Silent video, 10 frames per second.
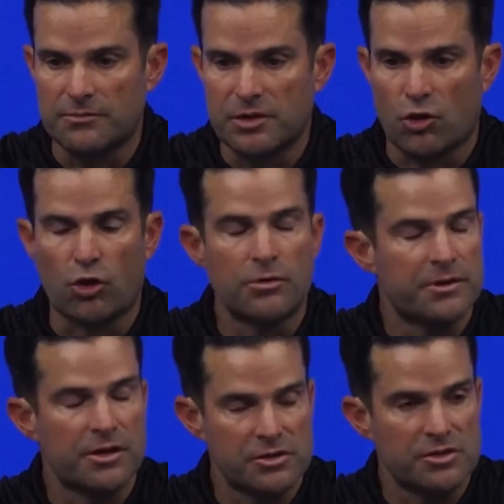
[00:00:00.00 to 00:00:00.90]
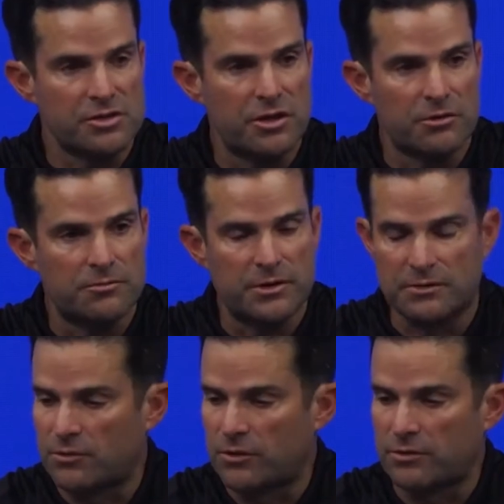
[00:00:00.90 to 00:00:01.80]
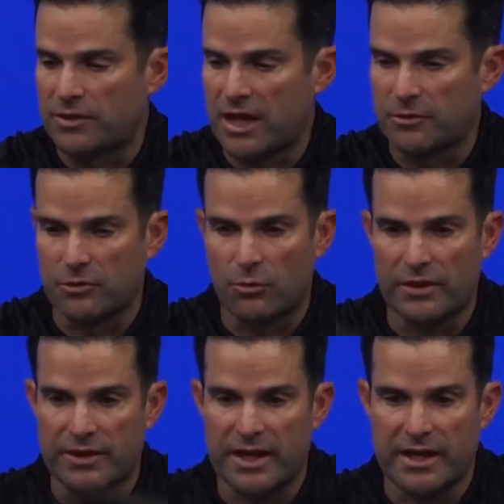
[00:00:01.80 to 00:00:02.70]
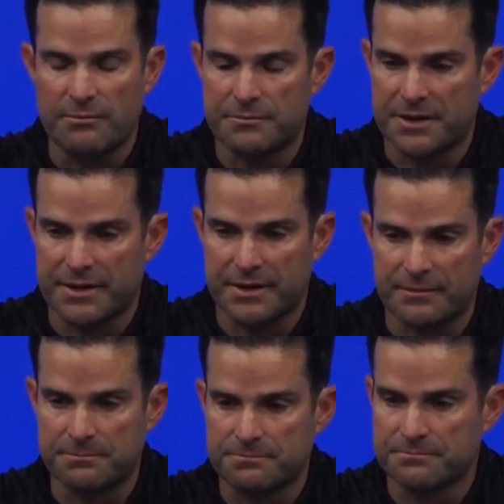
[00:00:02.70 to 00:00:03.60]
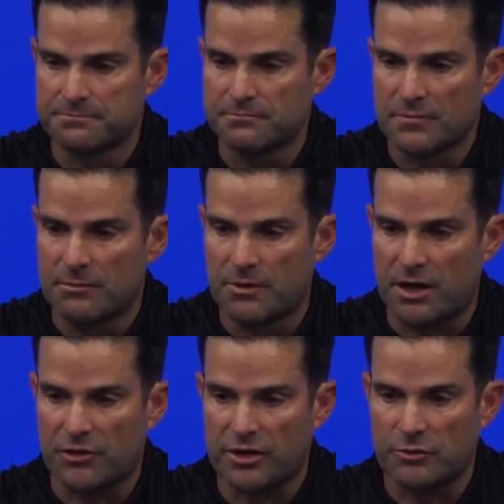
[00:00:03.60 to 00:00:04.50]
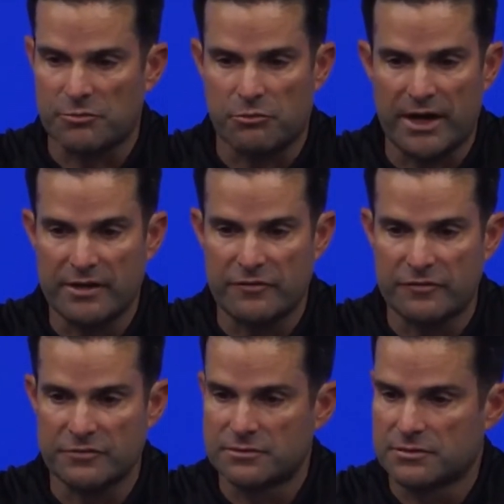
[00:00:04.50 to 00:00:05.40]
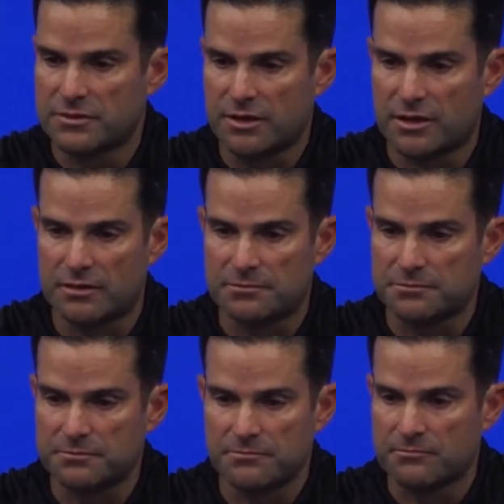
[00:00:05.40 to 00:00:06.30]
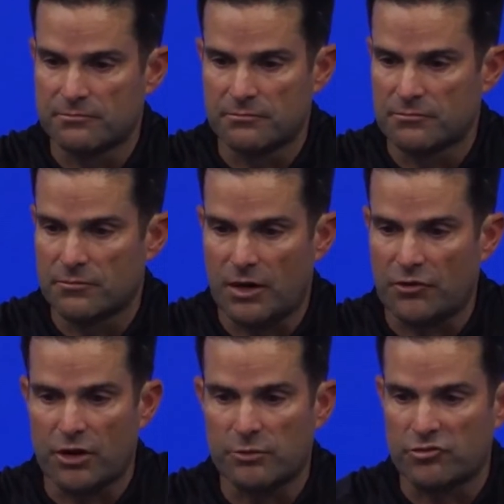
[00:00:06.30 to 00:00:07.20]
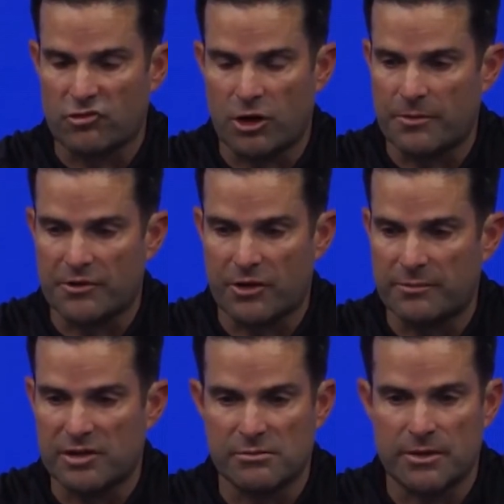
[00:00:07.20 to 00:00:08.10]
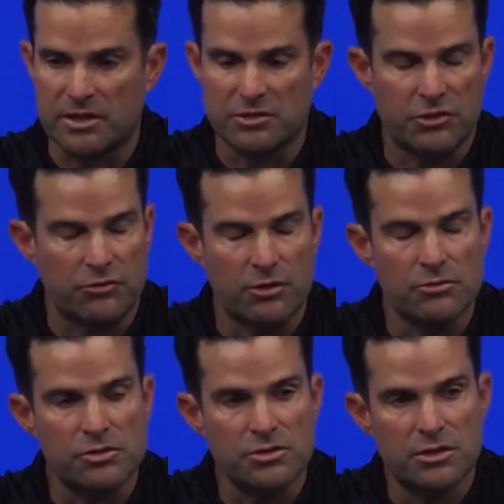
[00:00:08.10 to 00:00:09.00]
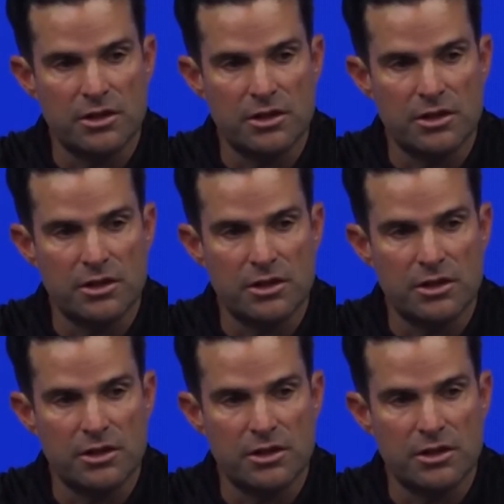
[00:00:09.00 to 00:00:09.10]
he's hurt because he's, you know, he came here to win the game. But I thought he was brave. You know, I thought he was sharp. I thought he made some excellent throws.